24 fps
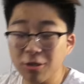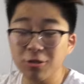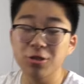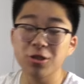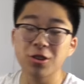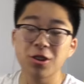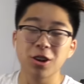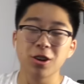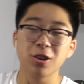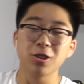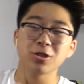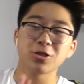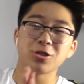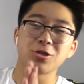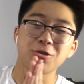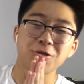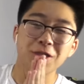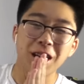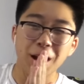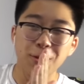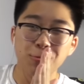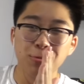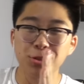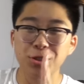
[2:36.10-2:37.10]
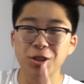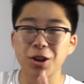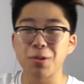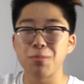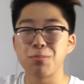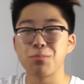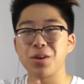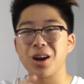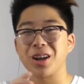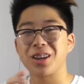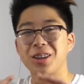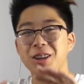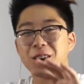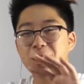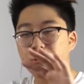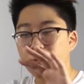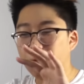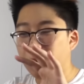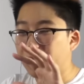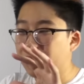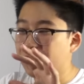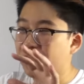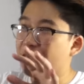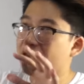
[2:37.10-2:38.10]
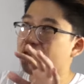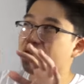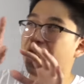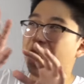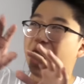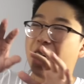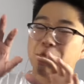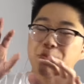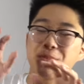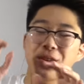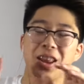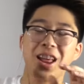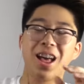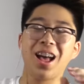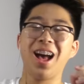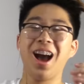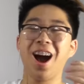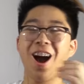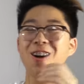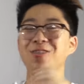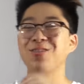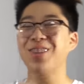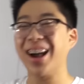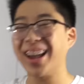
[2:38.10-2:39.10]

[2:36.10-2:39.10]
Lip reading: do those girls do that with their butt? You know, one goes up and oh